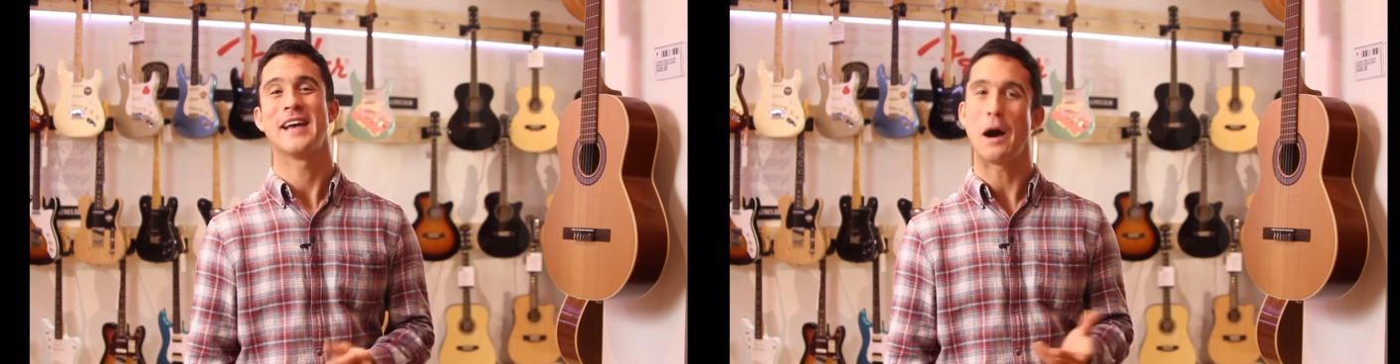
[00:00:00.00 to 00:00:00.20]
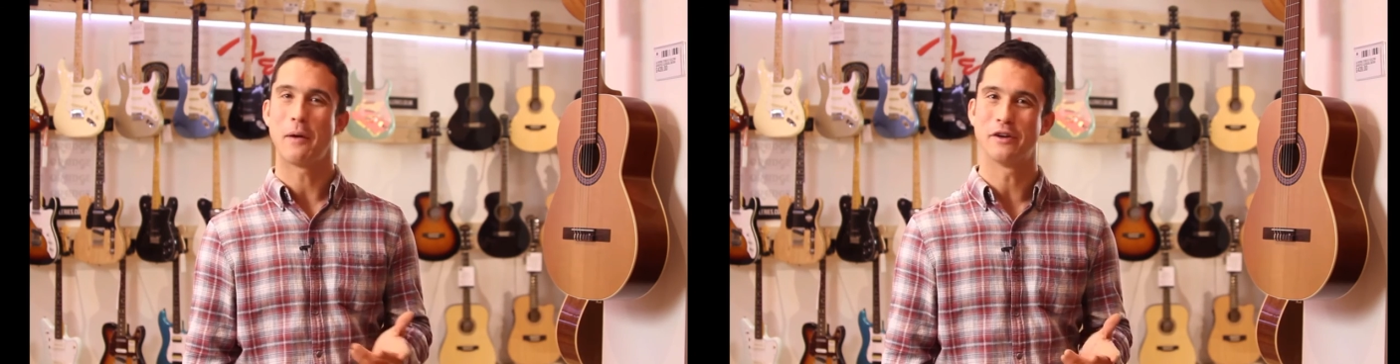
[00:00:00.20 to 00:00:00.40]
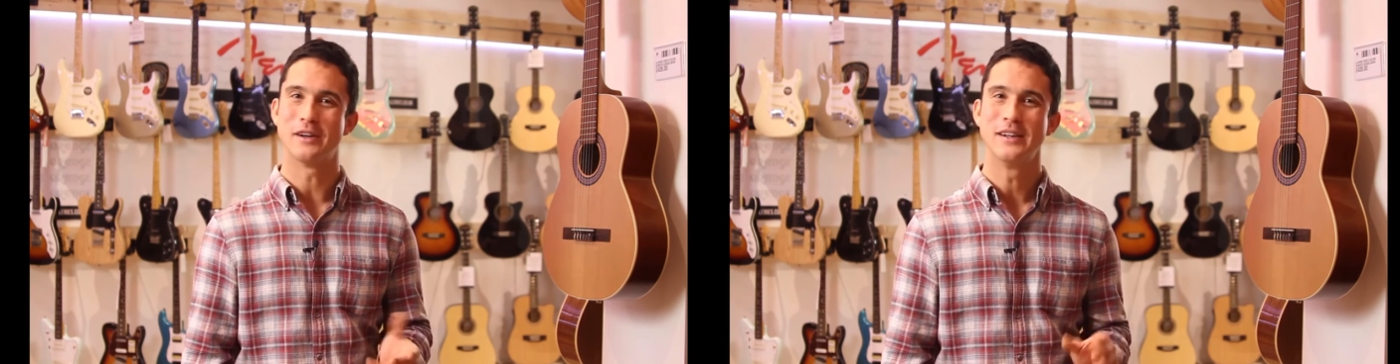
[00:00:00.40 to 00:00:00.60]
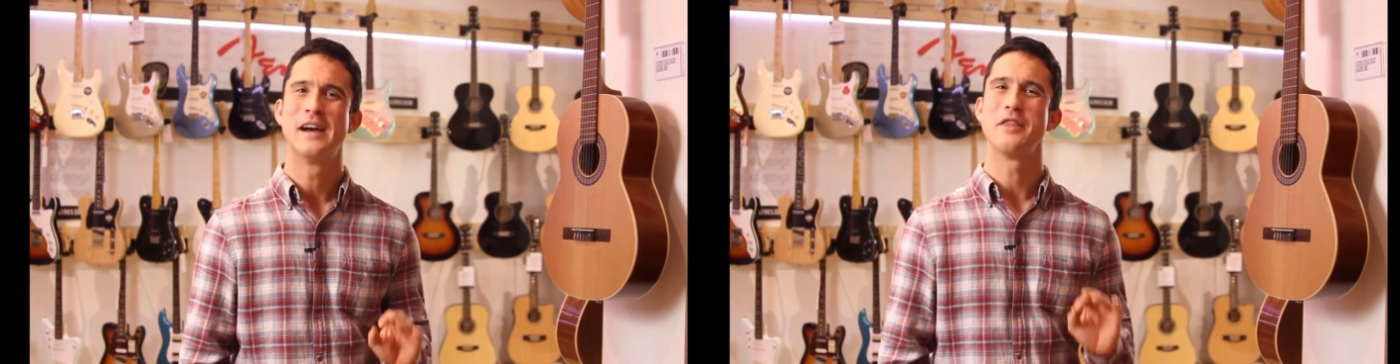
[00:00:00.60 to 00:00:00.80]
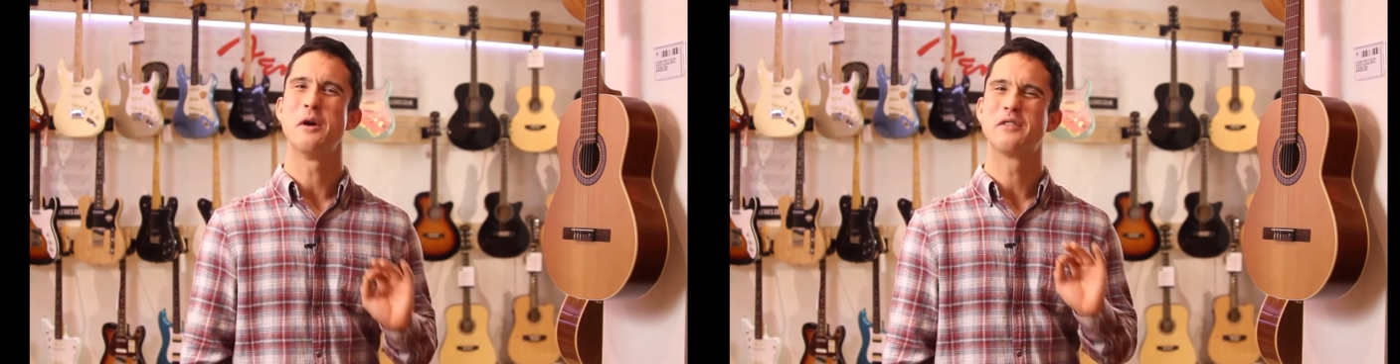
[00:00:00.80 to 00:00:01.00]
However,
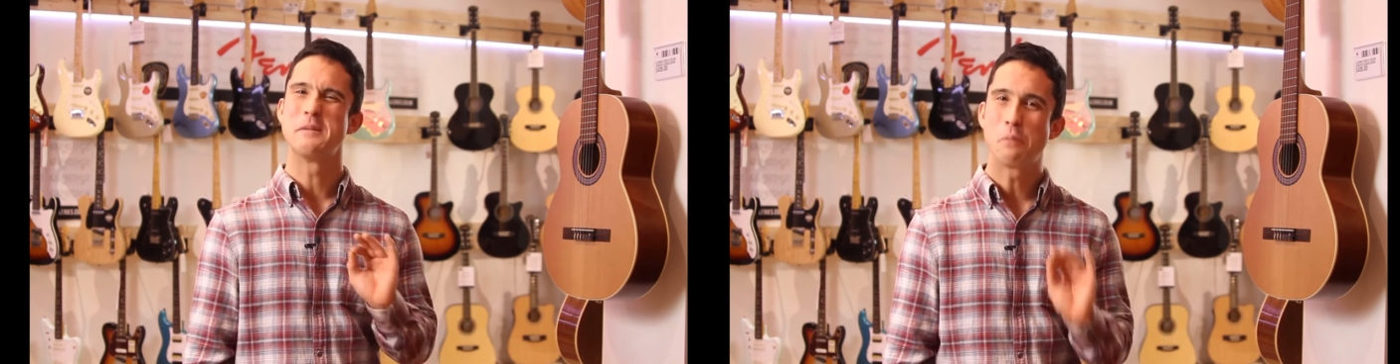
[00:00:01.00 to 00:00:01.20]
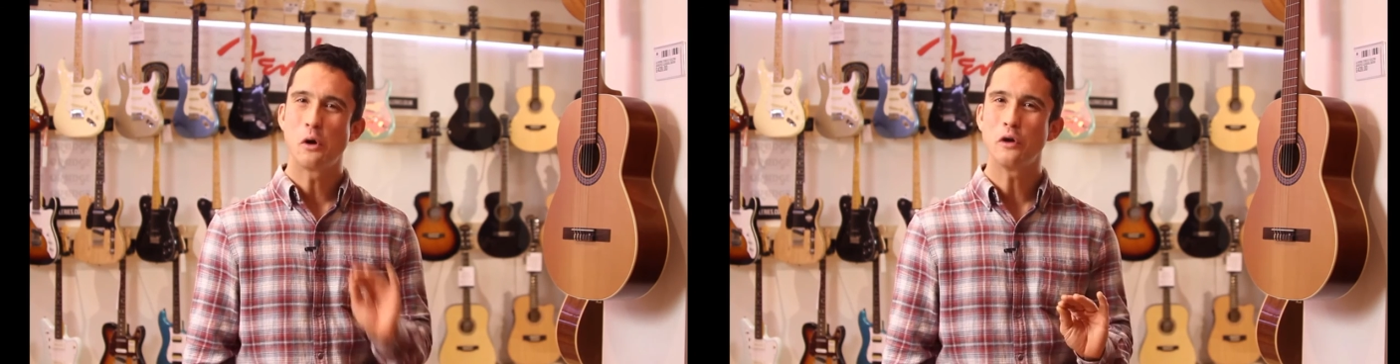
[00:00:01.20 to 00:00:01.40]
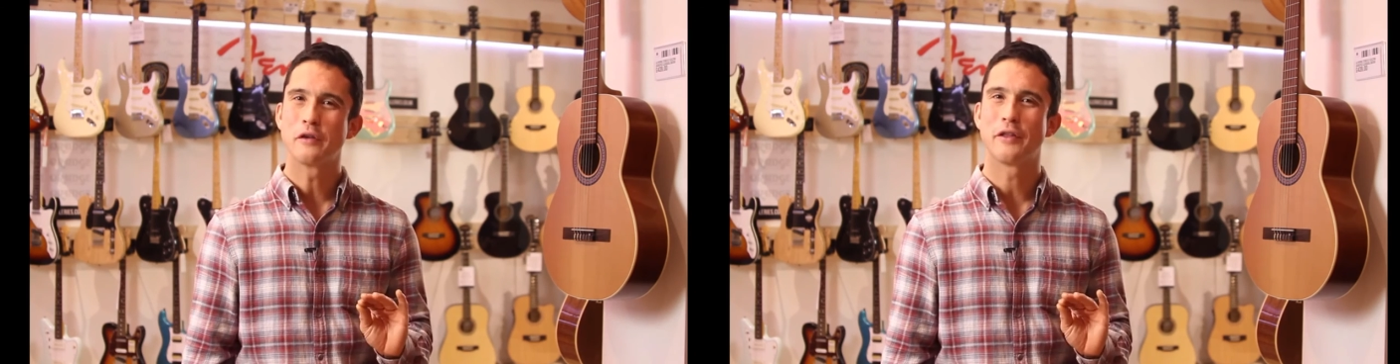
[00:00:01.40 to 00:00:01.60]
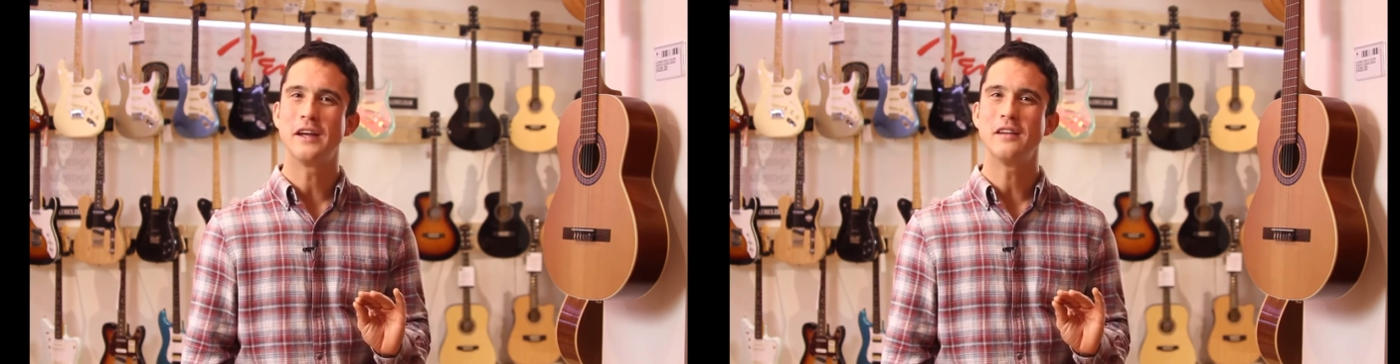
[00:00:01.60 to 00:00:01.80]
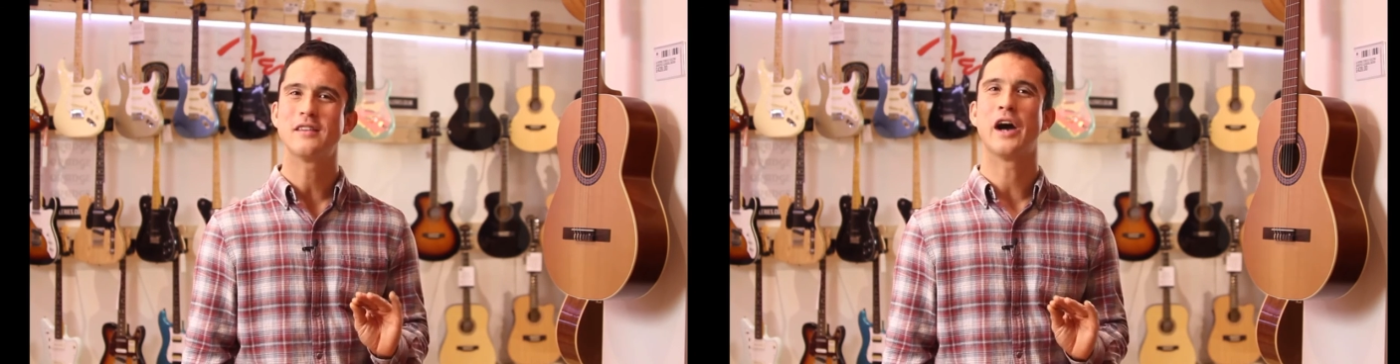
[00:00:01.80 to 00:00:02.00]
the most important
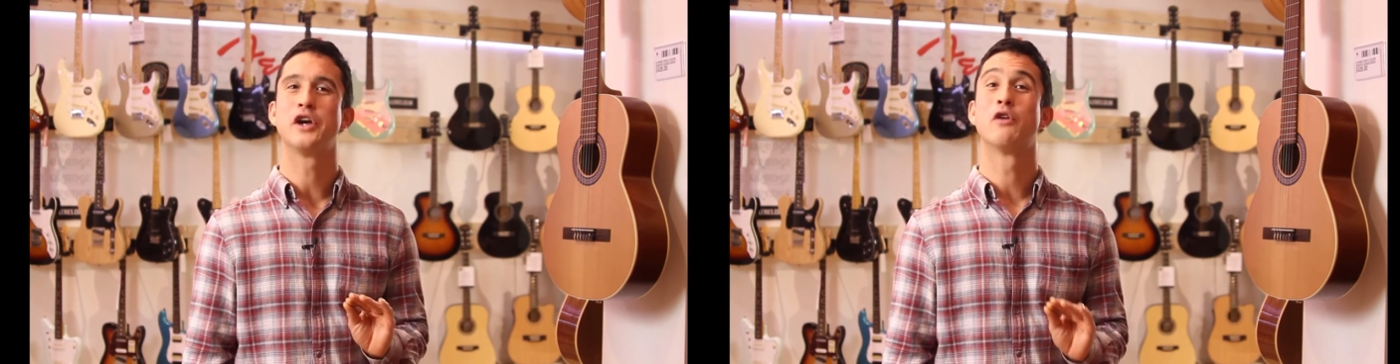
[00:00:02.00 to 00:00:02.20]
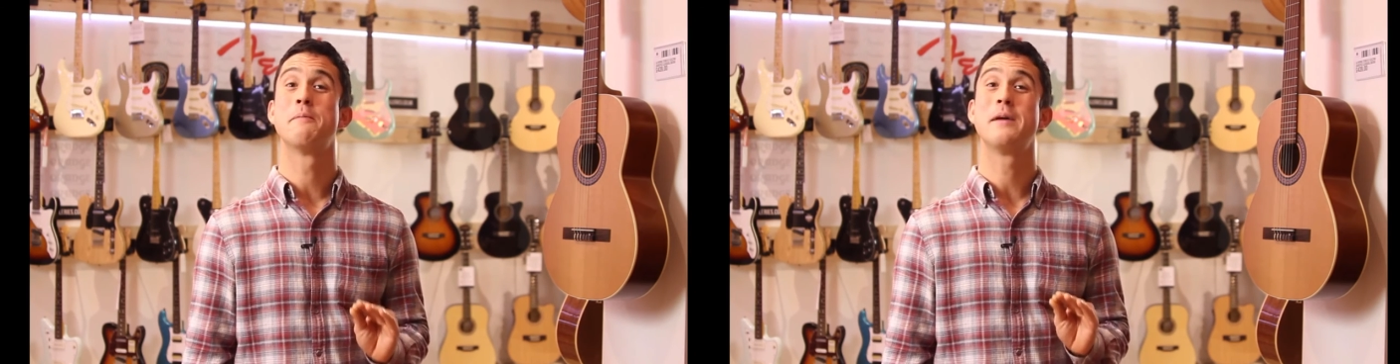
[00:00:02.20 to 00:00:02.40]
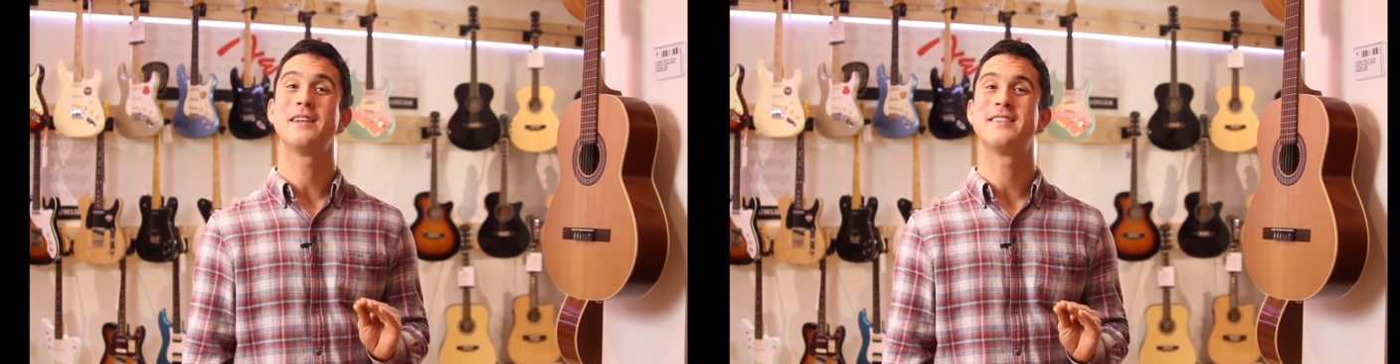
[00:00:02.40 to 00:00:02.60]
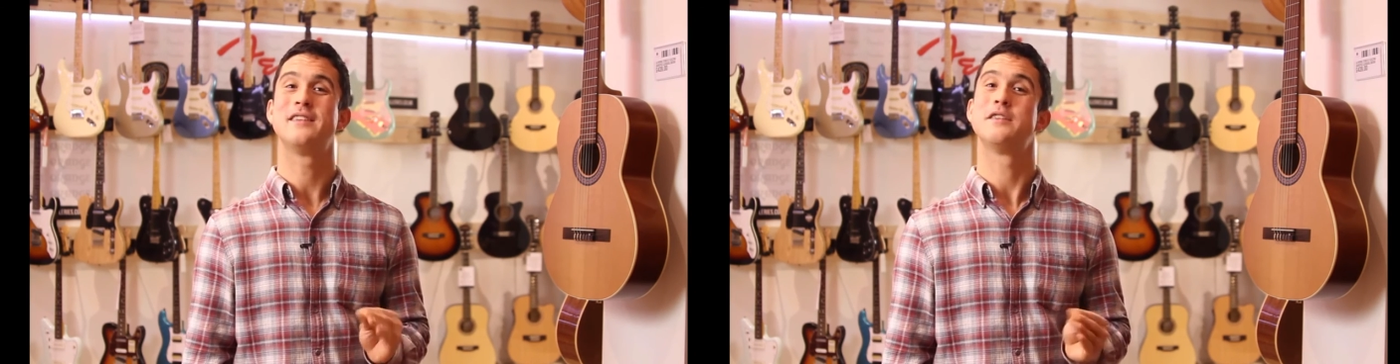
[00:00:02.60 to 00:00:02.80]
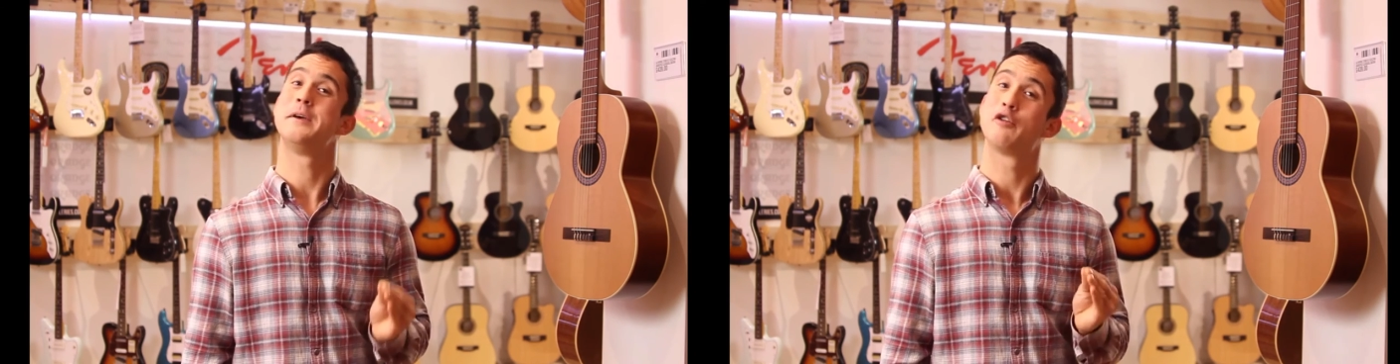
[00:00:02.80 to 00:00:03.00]
things are your
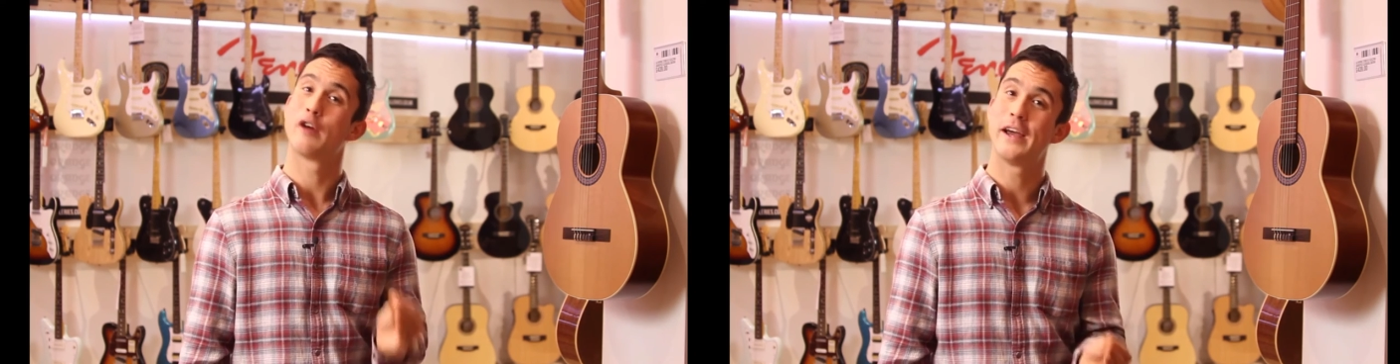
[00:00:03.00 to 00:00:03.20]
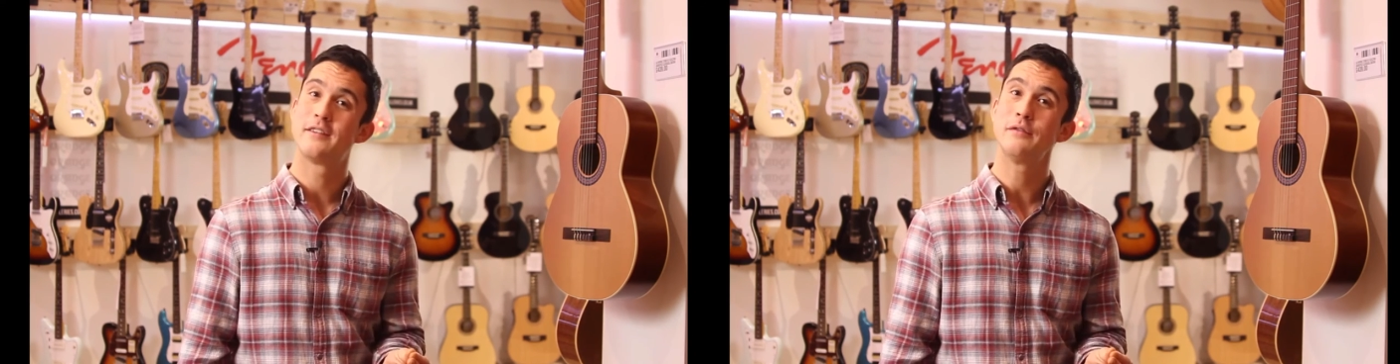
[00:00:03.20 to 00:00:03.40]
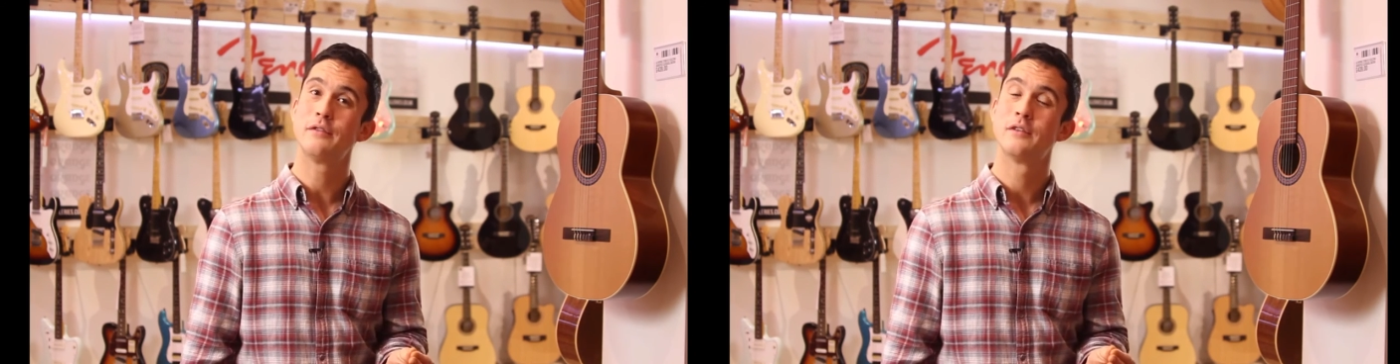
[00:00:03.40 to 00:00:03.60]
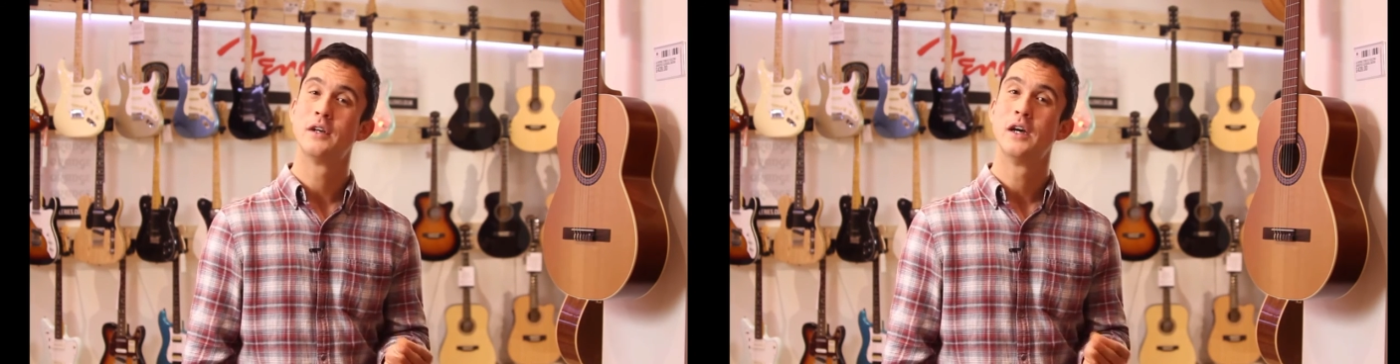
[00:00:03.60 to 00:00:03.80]
ability to be creative,